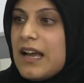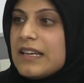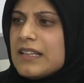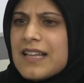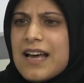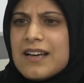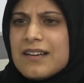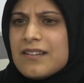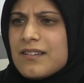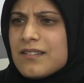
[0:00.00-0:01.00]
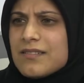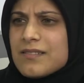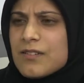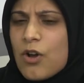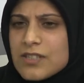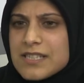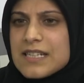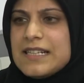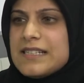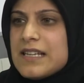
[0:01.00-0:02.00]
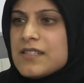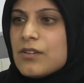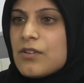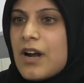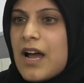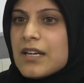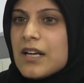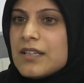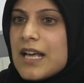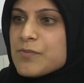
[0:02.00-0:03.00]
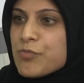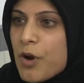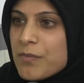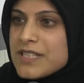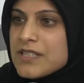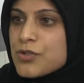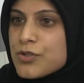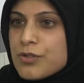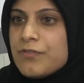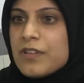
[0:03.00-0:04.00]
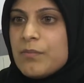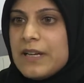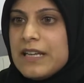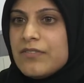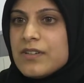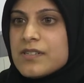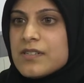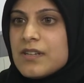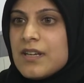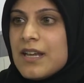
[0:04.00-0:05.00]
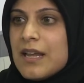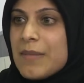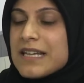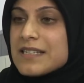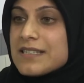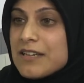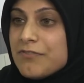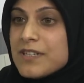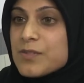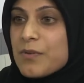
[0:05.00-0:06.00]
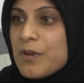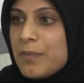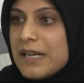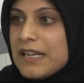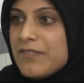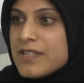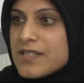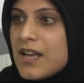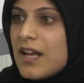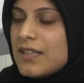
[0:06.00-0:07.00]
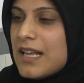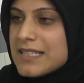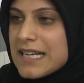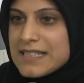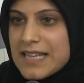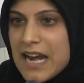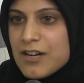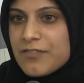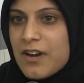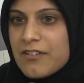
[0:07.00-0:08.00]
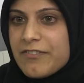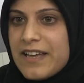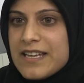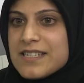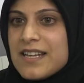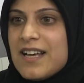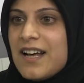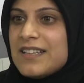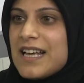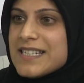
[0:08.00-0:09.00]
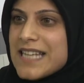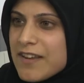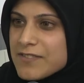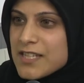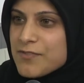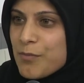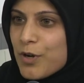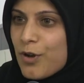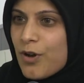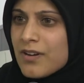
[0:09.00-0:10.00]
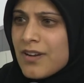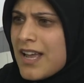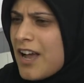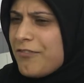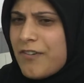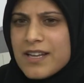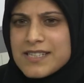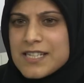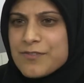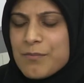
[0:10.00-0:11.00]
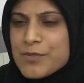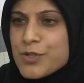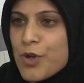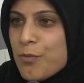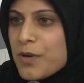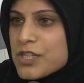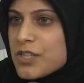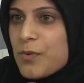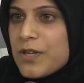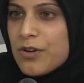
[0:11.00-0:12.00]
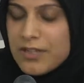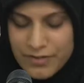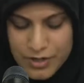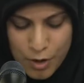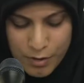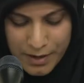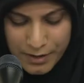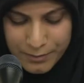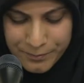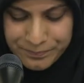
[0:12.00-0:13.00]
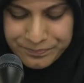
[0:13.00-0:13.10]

And Allah constantly says in the Quran, Allah's promise is true for the believers. It makes a difference when we're believers. Allah takes care of our affairs. Allah saves us from a lot, averts us from so much that we don't even know about.